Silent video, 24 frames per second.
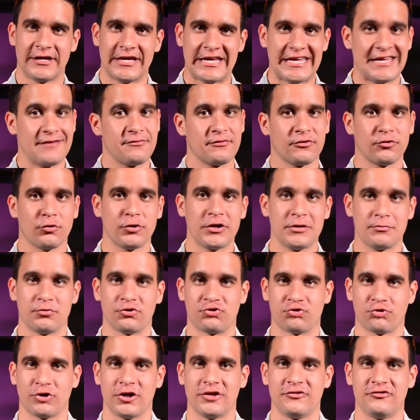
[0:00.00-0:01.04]
Even though he
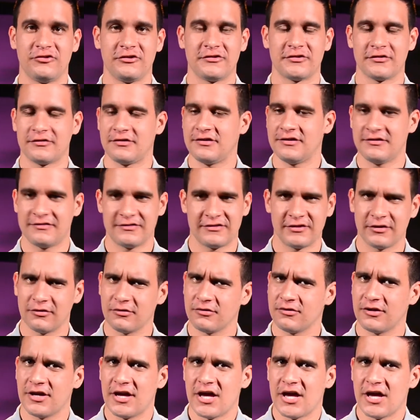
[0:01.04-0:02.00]
betrayed Jesus, he still